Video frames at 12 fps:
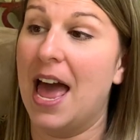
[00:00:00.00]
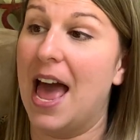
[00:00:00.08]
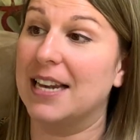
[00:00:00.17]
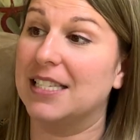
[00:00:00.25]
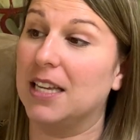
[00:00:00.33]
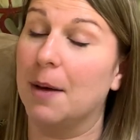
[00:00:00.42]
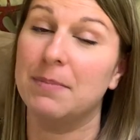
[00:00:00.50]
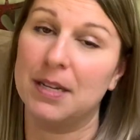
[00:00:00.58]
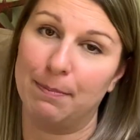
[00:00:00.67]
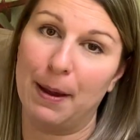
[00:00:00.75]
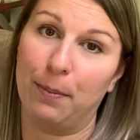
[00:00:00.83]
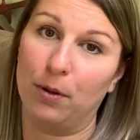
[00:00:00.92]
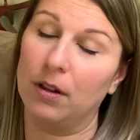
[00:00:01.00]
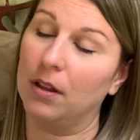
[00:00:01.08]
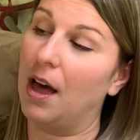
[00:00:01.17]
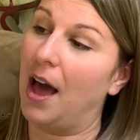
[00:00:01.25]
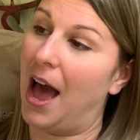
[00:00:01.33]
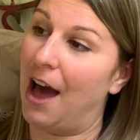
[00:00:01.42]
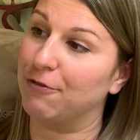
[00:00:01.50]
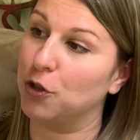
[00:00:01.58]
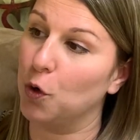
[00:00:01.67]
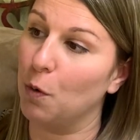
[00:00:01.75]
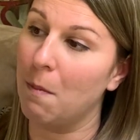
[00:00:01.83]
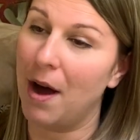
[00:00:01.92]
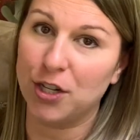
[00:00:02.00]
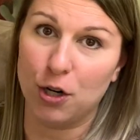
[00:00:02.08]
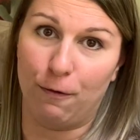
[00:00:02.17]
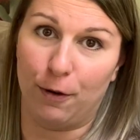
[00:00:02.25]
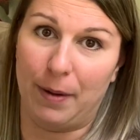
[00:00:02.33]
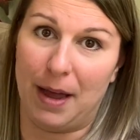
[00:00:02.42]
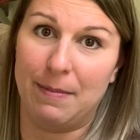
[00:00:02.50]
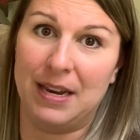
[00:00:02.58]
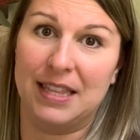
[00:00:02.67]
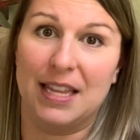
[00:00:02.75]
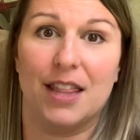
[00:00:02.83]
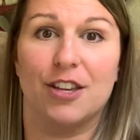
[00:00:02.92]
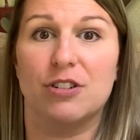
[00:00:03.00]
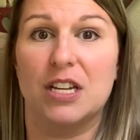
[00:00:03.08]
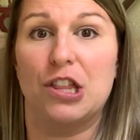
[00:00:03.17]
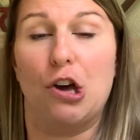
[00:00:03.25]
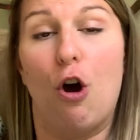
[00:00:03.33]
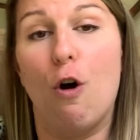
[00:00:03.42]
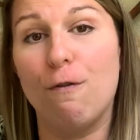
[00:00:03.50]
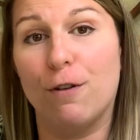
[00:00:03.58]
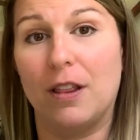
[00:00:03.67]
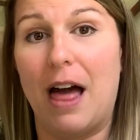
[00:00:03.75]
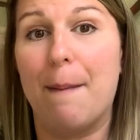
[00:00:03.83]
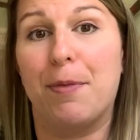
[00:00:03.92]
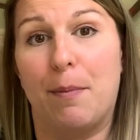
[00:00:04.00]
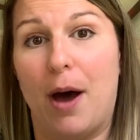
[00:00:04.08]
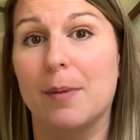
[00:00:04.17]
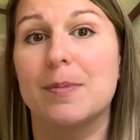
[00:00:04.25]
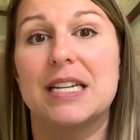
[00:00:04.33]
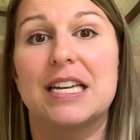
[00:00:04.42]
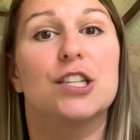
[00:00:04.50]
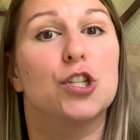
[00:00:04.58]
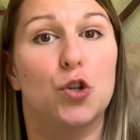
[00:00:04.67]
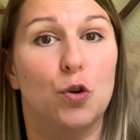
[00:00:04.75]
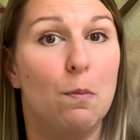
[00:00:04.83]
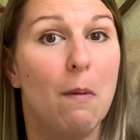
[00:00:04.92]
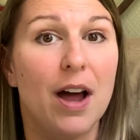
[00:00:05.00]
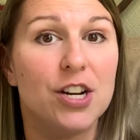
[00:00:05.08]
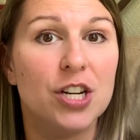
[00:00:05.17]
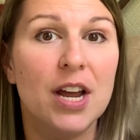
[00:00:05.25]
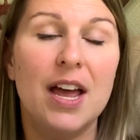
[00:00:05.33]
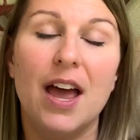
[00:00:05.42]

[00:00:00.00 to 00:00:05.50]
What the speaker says: And some people have too much overbite, meaning that their teeth overlap the bottom teeth too much,